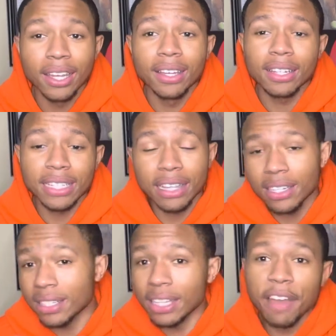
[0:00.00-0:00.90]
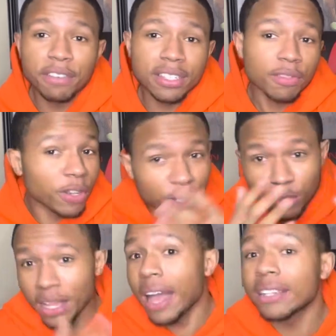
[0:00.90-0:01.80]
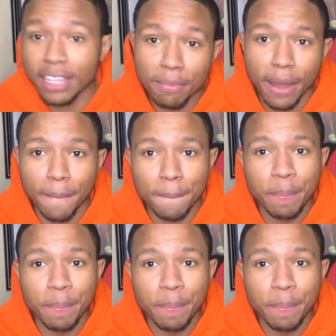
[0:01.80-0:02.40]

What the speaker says: Cause after these 11s, some retro 9s come out.